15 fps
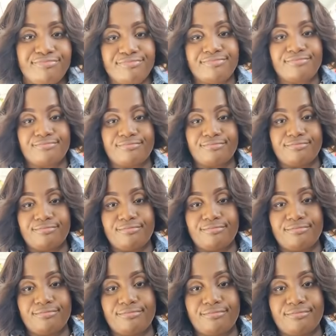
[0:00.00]

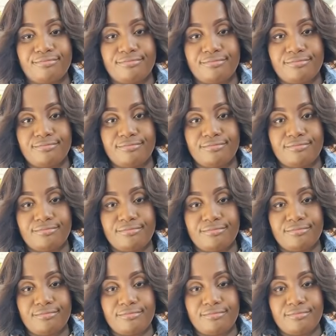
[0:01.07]

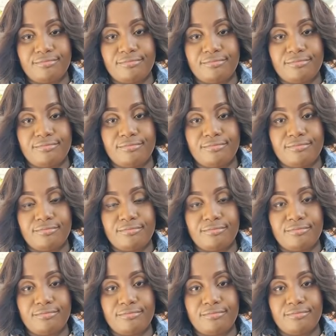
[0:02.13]

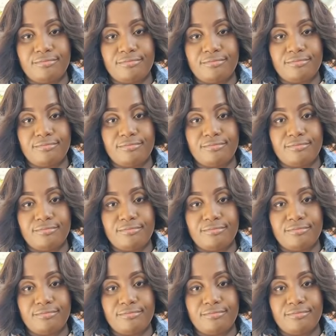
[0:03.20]
Nobody speaks.